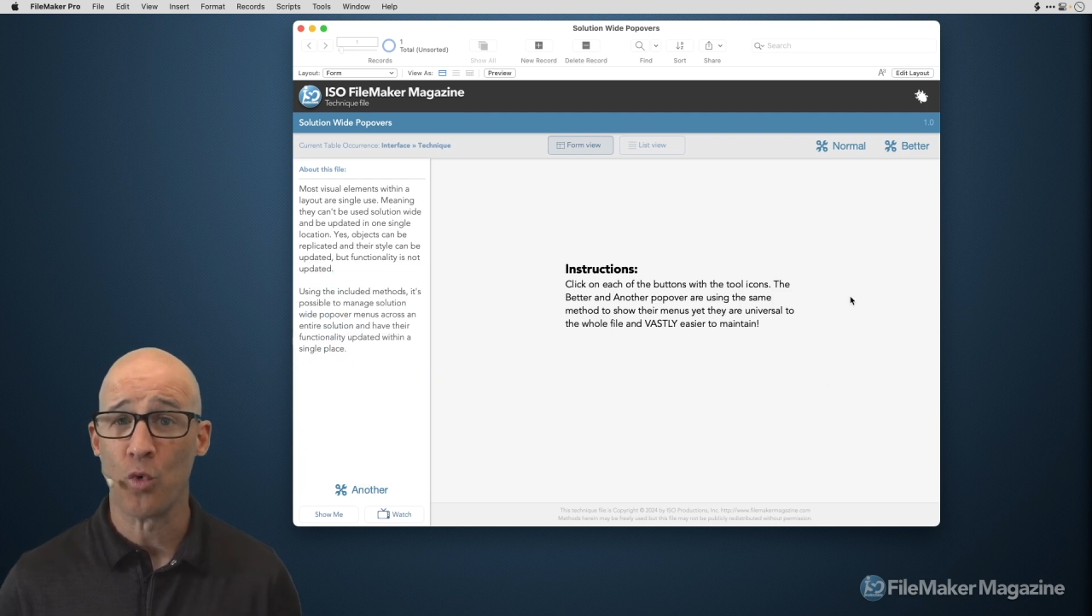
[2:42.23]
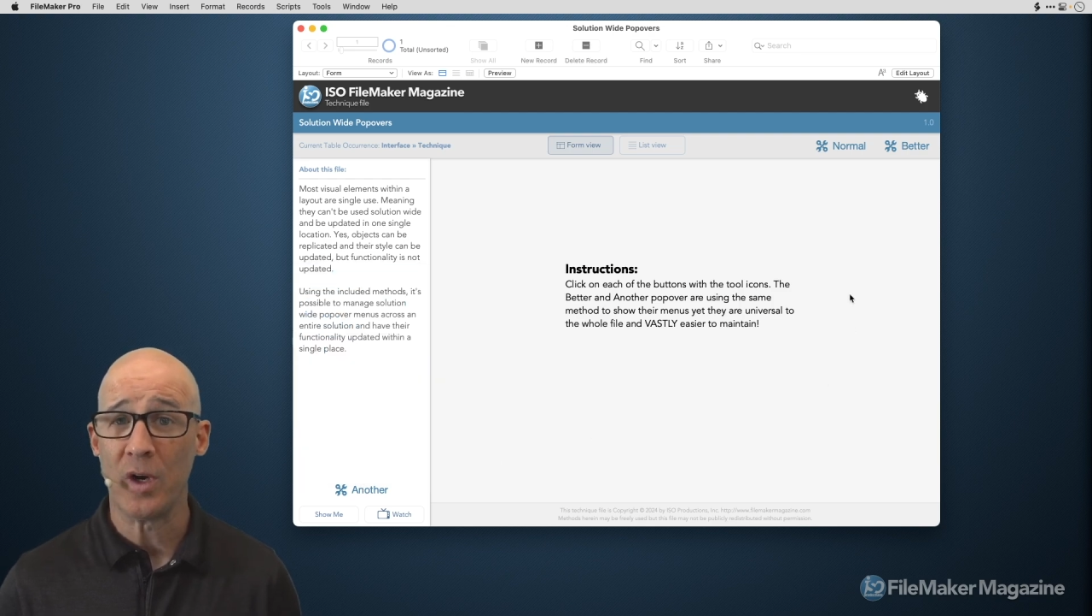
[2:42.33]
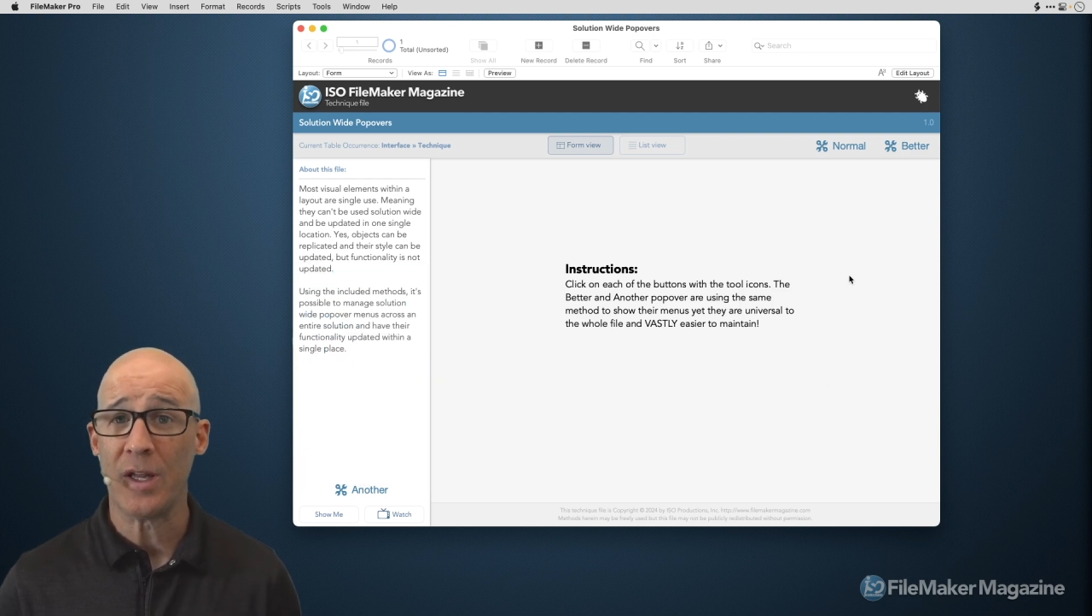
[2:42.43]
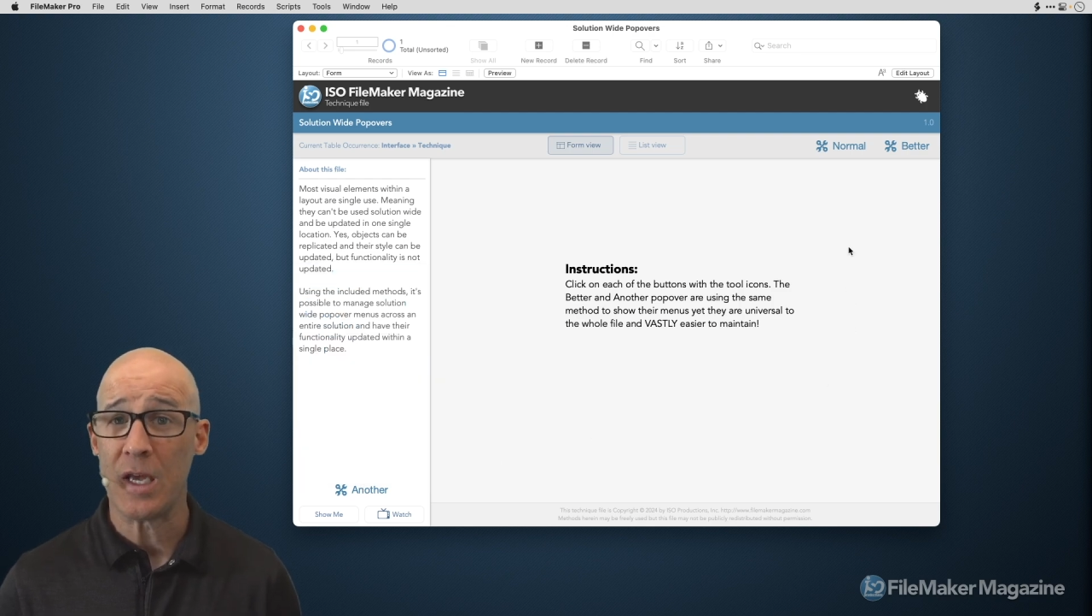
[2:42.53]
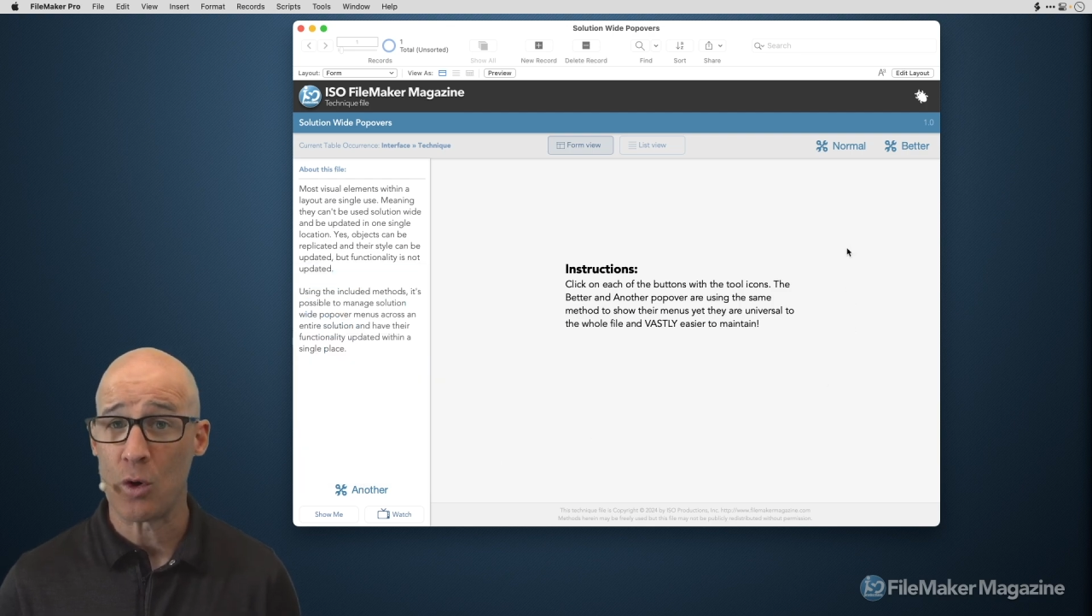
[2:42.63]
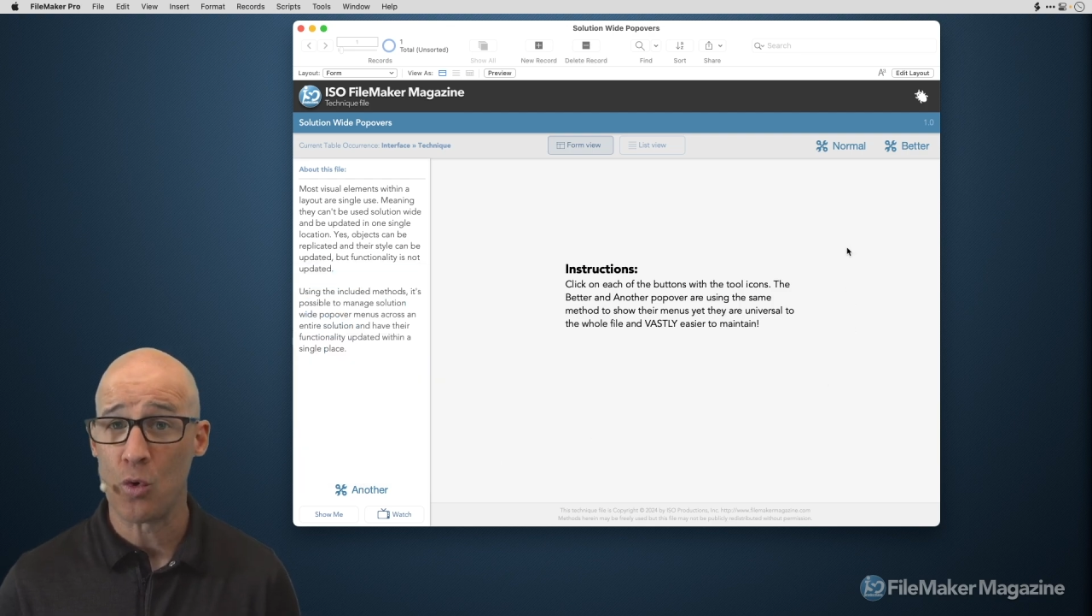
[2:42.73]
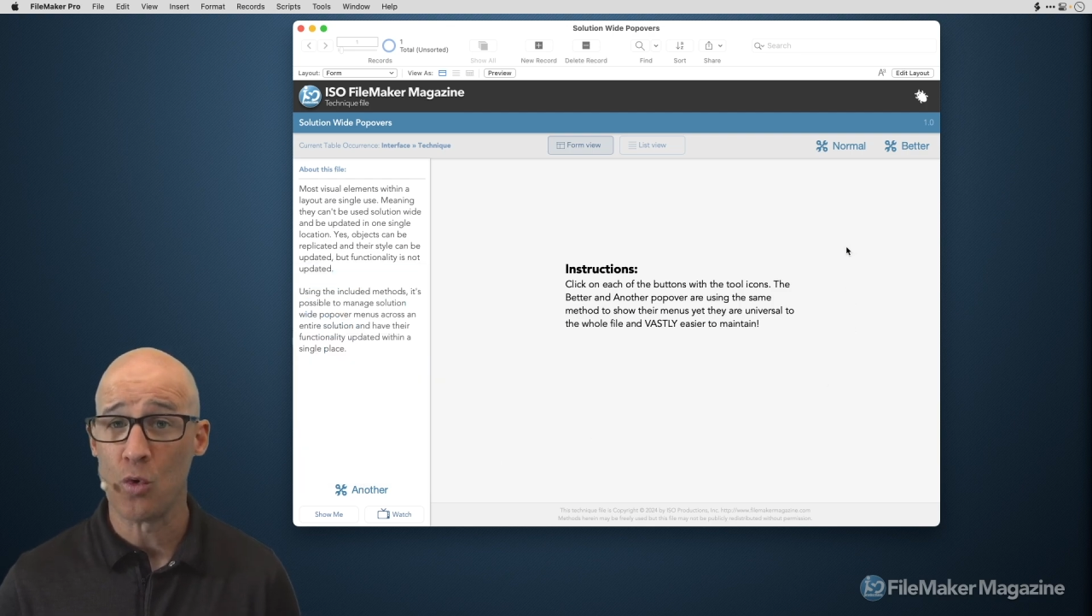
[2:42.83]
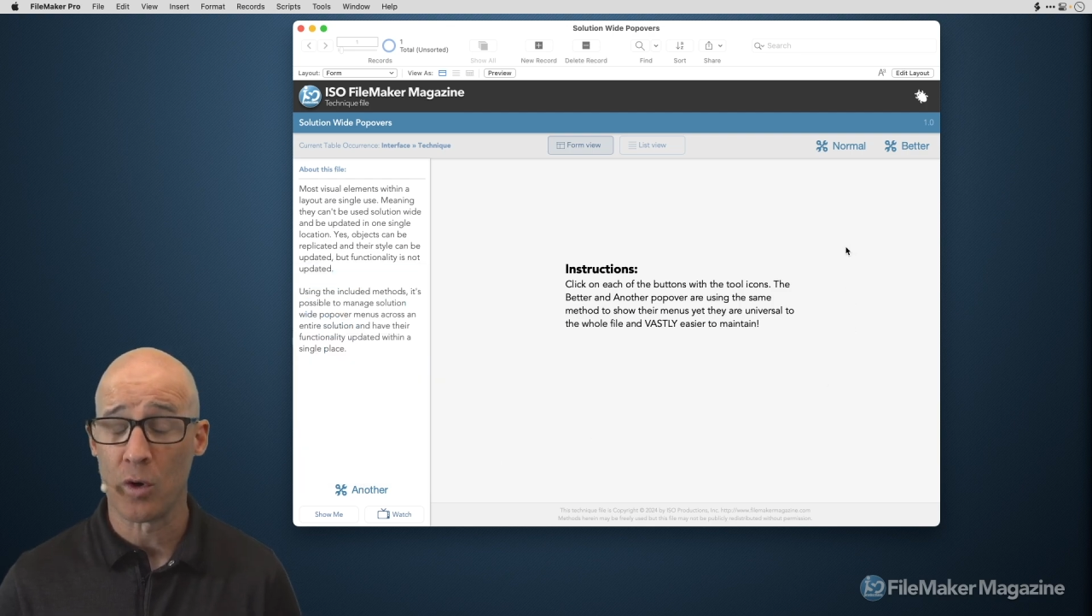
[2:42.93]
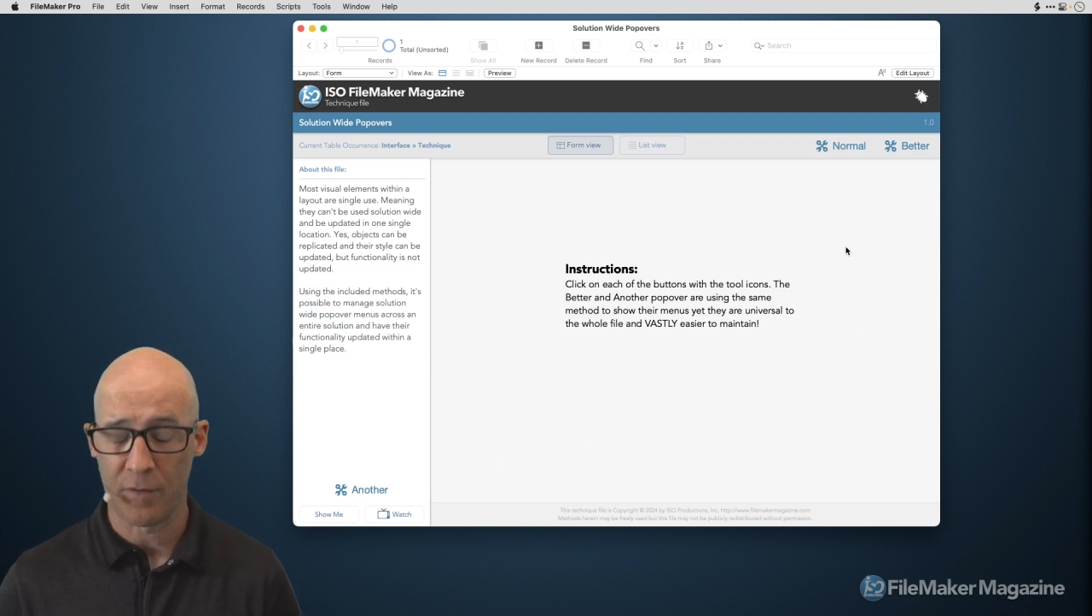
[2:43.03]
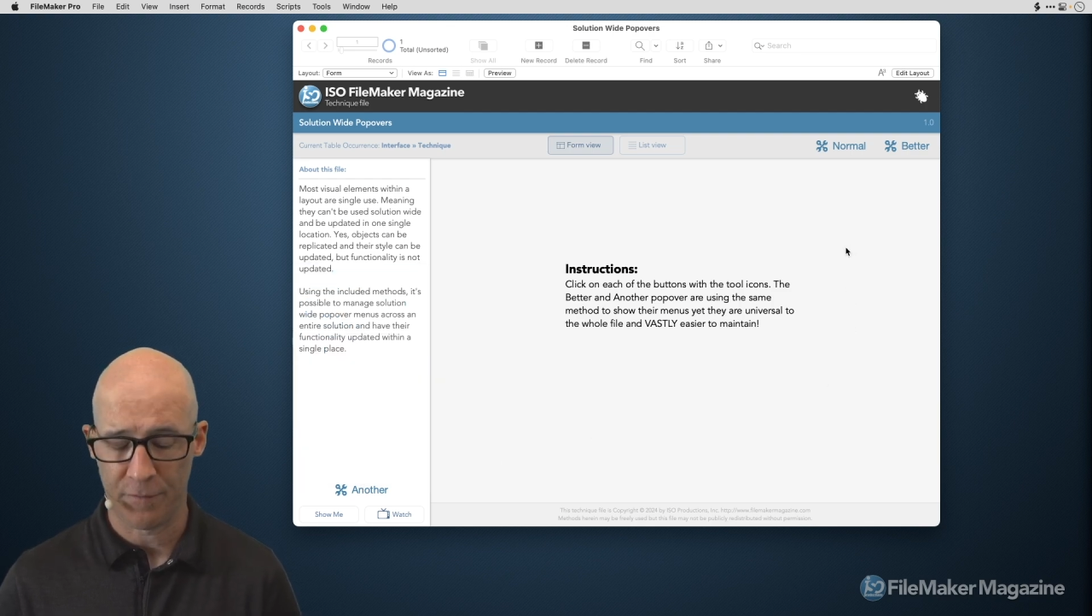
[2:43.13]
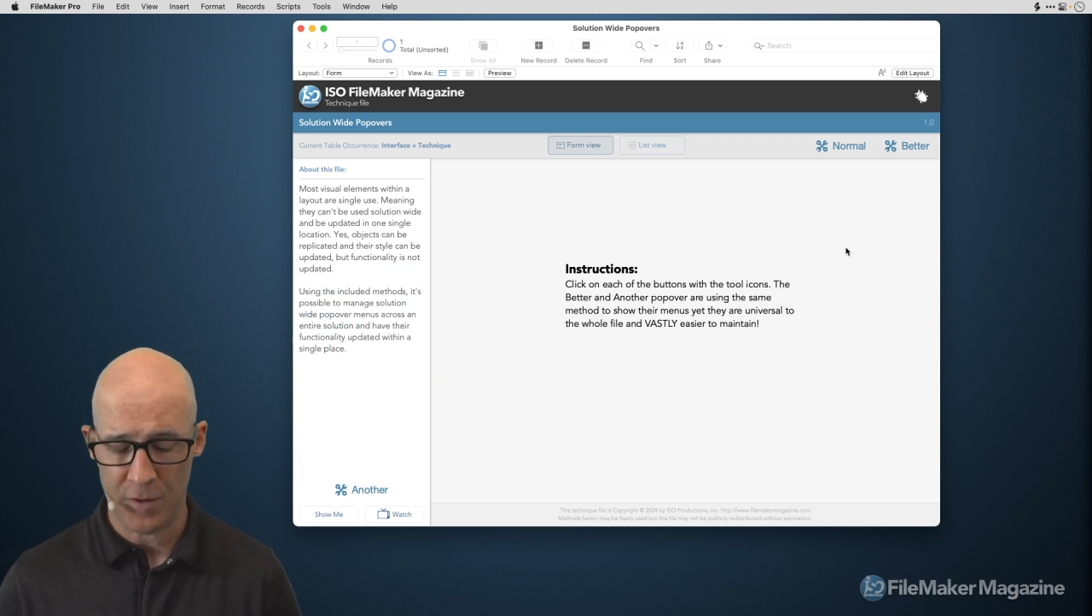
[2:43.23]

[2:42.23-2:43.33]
really cool